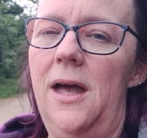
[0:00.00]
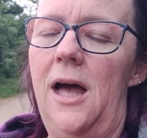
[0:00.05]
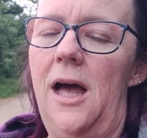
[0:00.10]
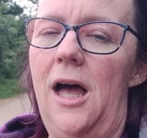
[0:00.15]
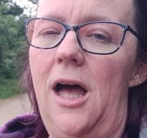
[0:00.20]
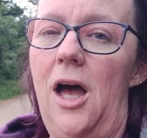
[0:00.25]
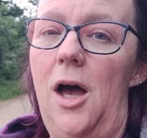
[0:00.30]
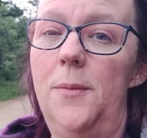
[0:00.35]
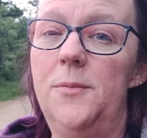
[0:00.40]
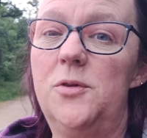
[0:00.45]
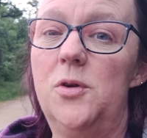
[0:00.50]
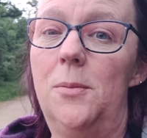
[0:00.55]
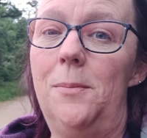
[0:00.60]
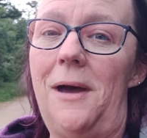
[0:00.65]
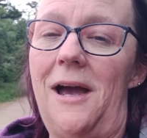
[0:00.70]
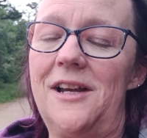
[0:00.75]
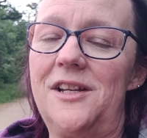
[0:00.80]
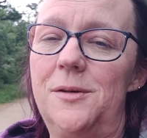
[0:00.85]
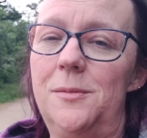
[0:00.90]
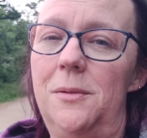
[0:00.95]
up to a
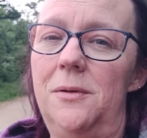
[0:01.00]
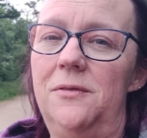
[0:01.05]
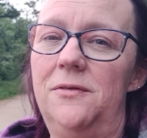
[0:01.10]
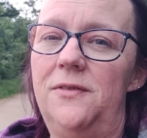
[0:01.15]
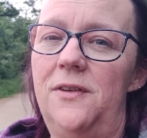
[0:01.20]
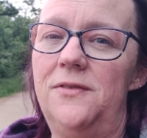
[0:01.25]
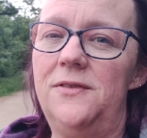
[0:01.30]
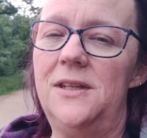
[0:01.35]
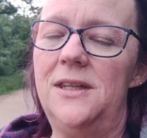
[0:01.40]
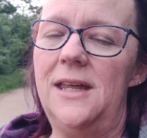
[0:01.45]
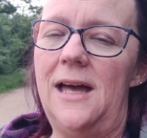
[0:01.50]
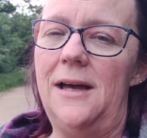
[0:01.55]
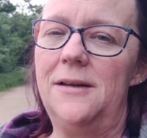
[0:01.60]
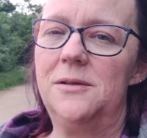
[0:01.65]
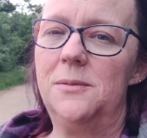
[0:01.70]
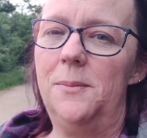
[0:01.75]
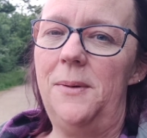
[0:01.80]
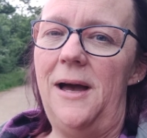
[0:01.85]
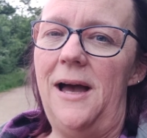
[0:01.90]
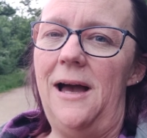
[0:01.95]
maximum of
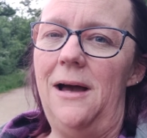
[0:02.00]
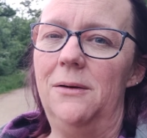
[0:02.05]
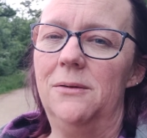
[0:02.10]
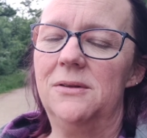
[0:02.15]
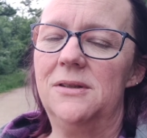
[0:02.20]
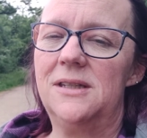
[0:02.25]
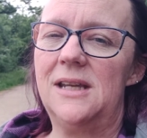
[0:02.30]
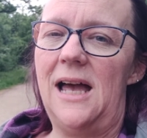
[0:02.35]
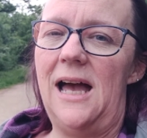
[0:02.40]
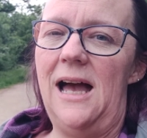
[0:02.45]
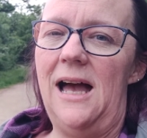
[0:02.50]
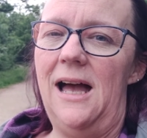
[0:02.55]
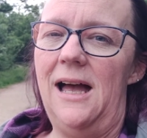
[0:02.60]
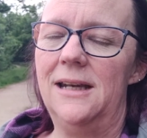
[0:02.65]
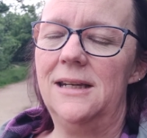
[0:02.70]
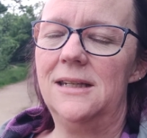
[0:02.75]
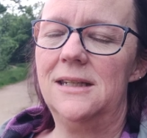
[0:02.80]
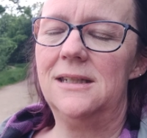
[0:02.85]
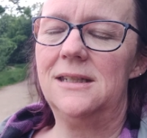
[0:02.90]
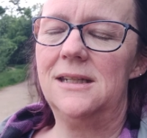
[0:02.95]
£50,000.
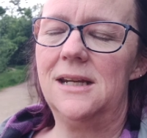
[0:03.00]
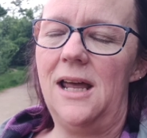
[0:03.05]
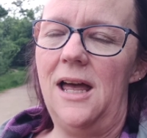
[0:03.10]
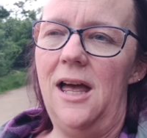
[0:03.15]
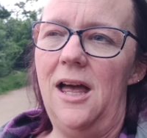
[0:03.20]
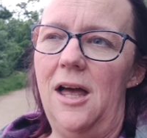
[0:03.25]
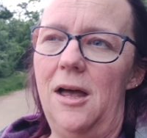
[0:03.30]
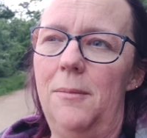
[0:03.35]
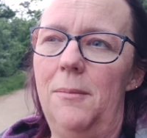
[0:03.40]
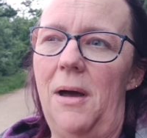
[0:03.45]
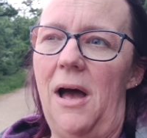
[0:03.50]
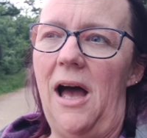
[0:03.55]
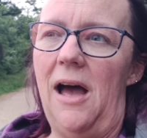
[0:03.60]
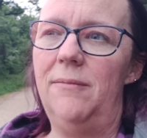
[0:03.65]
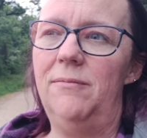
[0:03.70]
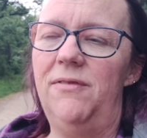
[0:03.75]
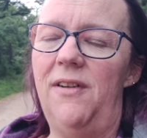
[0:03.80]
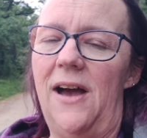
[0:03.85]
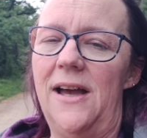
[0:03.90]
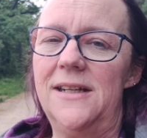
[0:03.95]
And
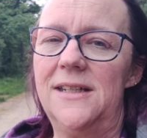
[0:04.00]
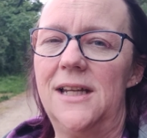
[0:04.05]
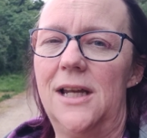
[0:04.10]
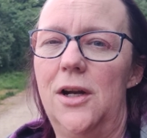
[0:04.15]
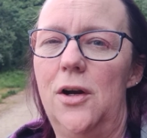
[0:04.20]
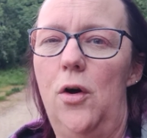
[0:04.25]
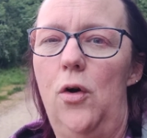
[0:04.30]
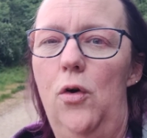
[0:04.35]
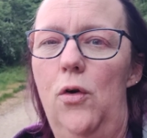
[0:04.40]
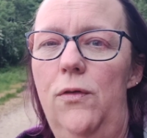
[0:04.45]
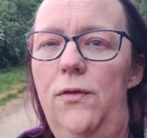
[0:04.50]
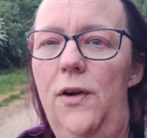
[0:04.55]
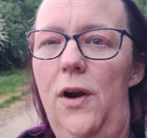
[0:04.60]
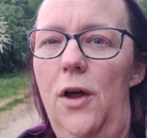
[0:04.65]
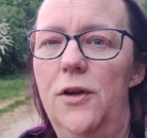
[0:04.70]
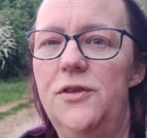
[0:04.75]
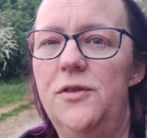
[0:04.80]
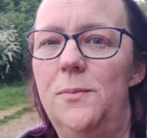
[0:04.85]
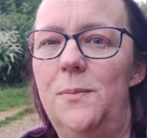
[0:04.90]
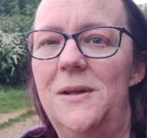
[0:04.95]
I'm finding an awful
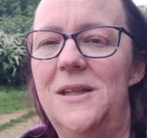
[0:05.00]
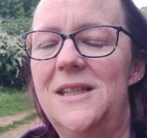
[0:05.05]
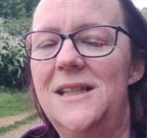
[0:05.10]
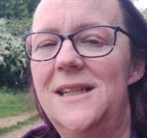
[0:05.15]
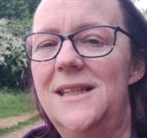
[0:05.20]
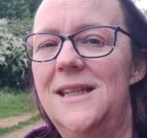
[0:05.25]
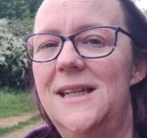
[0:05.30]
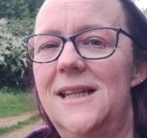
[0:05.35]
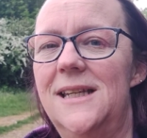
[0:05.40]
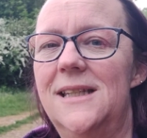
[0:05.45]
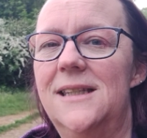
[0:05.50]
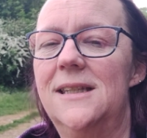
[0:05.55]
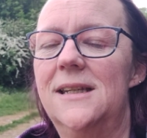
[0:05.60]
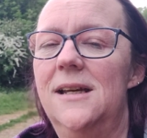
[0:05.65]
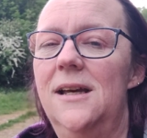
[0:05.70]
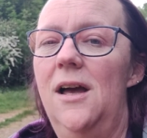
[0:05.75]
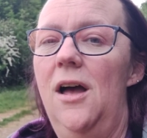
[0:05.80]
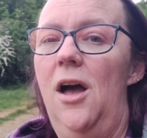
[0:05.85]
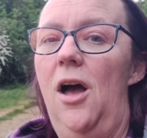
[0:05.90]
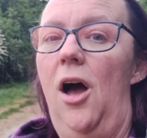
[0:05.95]
lot of businesses
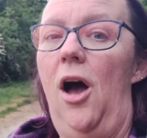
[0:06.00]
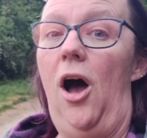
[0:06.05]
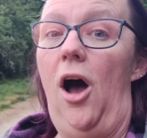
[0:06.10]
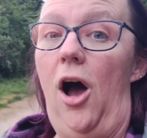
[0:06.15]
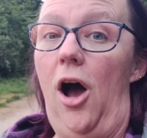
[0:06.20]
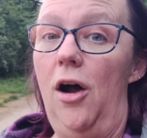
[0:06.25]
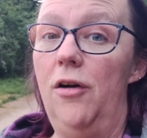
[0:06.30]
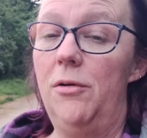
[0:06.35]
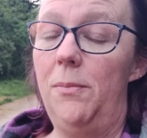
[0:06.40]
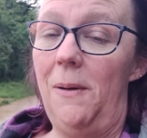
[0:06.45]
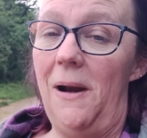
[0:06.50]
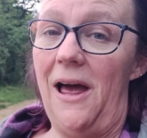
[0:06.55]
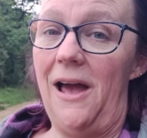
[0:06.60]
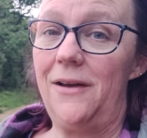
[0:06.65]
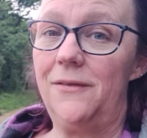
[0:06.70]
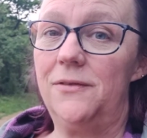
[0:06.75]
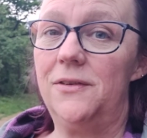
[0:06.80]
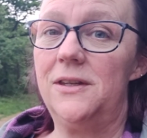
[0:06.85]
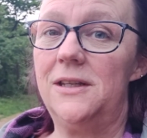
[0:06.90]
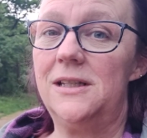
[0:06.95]
are
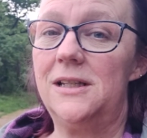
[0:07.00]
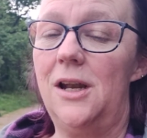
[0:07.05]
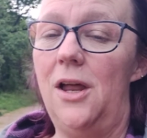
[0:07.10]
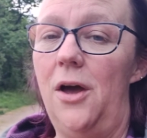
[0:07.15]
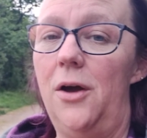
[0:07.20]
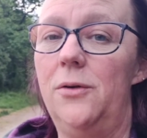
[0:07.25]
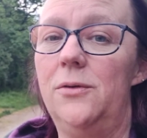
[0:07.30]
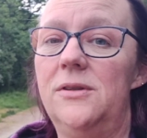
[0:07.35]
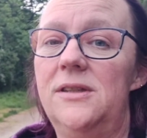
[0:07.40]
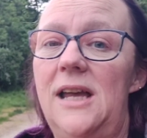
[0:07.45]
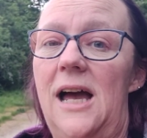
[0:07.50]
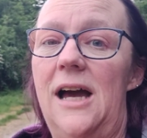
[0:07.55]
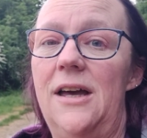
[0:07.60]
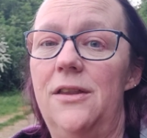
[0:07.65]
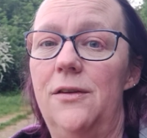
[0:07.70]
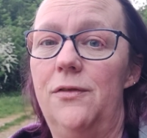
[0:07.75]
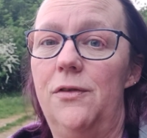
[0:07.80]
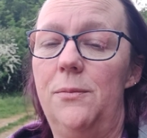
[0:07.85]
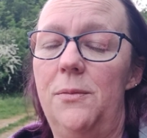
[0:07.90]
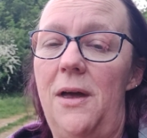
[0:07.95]
applying for these loans
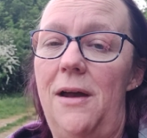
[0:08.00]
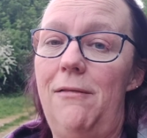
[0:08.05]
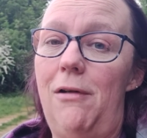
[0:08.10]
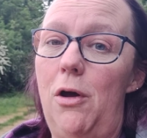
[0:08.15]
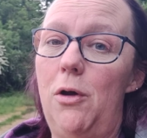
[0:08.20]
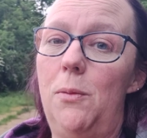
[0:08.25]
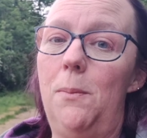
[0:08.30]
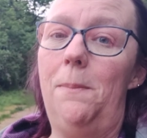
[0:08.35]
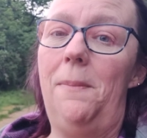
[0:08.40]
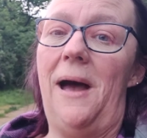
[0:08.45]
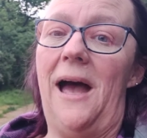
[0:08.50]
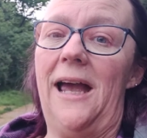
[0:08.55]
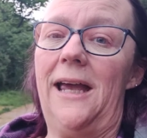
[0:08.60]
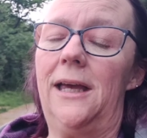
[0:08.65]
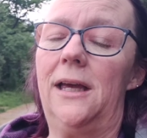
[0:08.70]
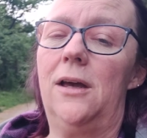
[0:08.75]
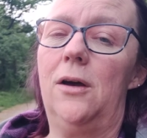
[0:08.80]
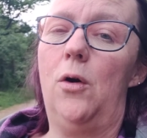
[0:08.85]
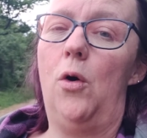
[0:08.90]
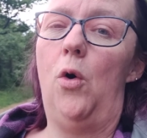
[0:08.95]
either from their own
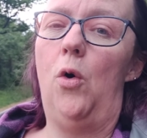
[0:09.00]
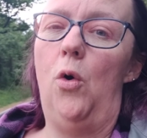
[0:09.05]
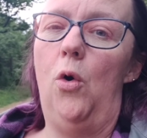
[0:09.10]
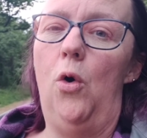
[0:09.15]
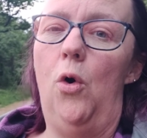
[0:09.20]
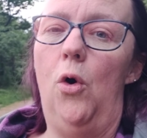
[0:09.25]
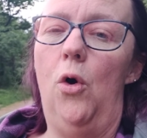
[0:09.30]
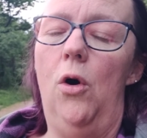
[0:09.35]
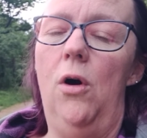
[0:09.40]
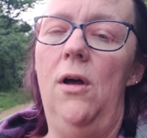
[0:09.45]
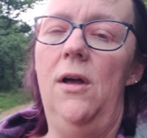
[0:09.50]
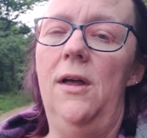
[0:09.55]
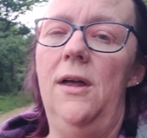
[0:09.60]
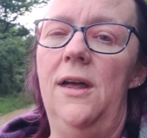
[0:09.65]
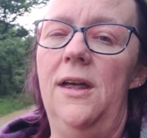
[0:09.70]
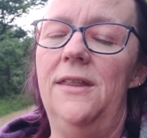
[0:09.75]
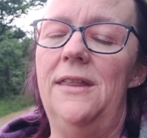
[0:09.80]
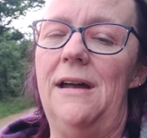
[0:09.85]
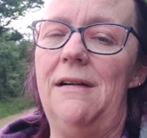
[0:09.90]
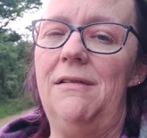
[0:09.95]
bank, or
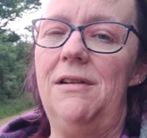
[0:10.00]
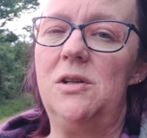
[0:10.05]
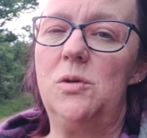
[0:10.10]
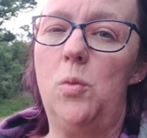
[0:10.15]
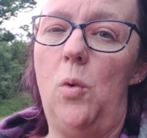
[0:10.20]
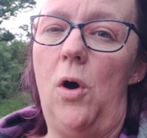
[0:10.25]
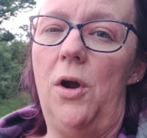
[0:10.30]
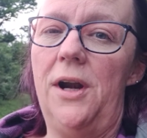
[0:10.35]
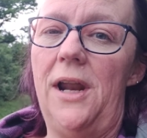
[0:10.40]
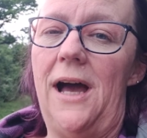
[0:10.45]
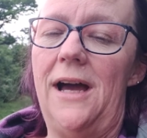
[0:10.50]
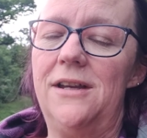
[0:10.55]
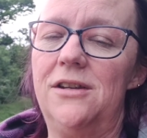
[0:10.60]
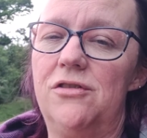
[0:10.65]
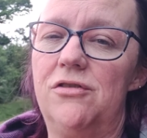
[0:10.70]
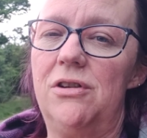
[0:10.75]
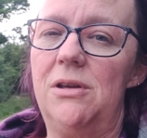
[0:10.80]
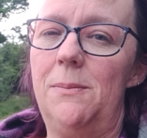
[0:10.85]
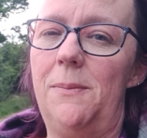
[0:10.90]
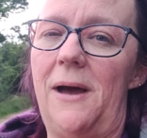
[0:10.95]
there is one high
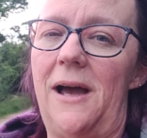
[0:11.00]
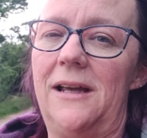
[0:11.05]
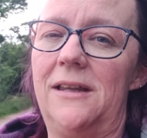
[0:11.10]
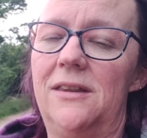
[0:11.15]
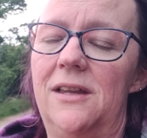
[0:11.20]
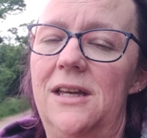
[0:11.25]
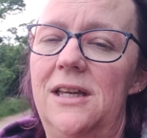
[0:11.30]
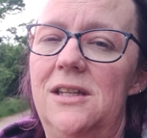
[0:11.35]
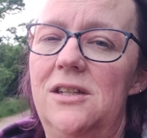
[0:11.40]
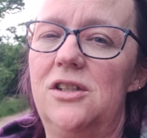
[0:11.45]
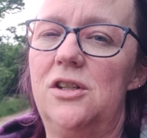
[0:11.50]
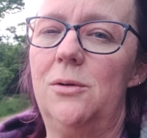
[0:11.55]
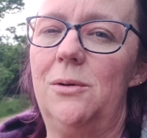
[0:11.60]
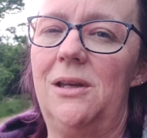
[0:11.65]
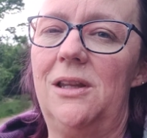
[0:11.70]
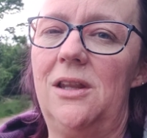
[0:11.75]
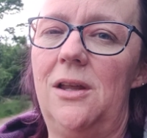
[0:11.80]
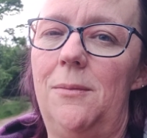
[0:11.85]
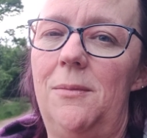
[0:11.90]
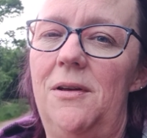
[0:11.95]
street bank that is
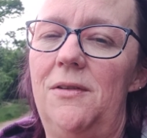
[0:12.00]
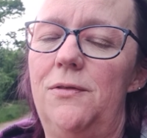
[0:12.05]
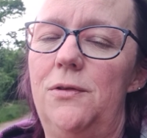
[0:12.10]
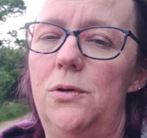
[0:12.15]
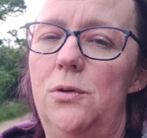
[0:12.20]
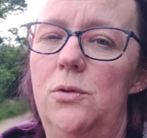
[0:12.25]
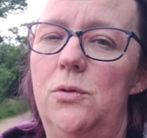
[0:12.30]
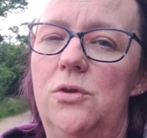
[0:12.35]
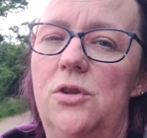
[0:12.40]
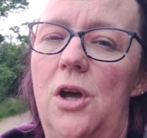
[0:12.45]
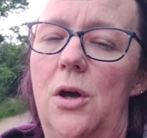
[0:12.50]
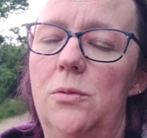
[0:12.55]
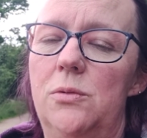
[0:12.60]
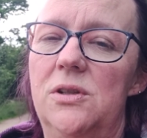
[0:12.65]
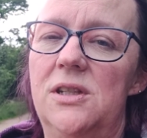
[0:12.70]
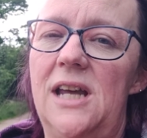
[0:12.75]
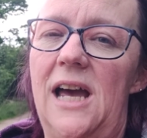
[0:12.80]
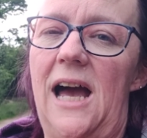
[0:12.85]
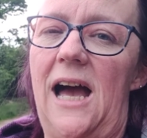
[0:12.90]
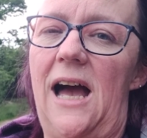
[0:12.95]
doing them if you
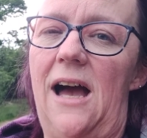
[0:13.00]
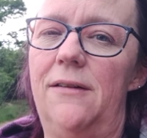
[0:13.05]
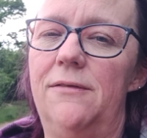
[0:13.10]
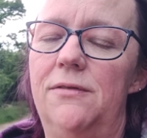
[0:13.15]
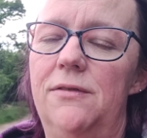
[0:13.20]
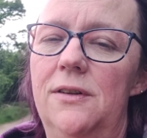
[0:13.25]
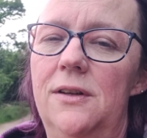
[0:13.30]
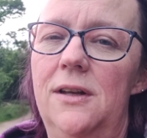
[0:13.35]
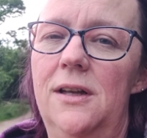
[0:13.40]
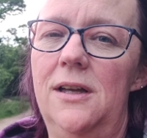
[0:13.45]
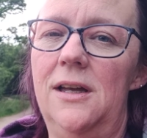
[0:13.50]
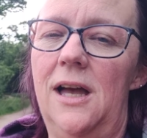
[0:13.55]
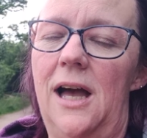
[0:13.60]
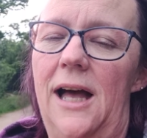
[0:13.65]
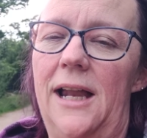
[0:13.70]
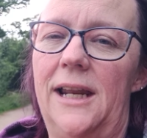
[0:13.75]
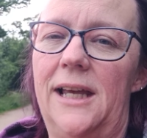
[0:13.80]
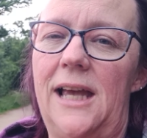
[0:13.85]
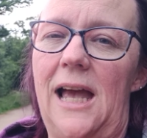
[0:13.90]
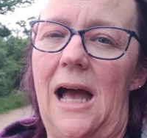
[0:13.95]
don't have
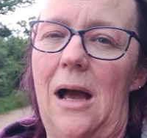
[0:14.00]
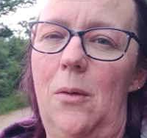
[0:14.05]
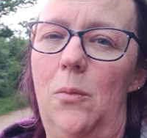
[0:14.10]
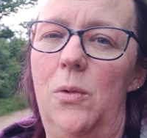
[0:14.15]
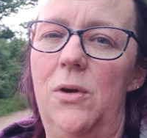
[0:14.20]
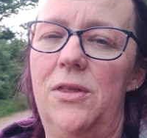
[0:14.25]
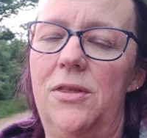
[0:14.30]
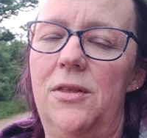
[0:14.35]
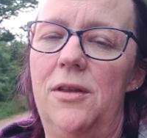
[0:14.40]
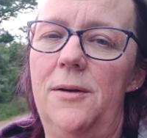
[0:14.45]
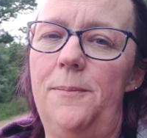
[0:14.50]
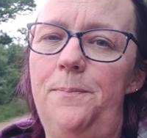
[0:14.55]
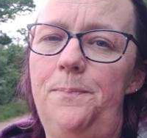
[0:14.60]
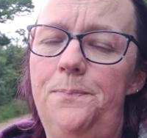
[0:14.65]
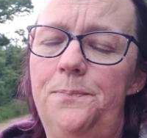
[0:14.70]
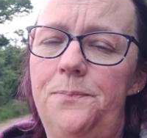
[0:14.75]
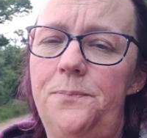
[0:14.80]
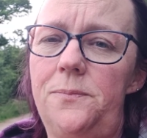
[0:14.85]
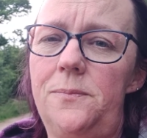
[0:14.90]
an account with them.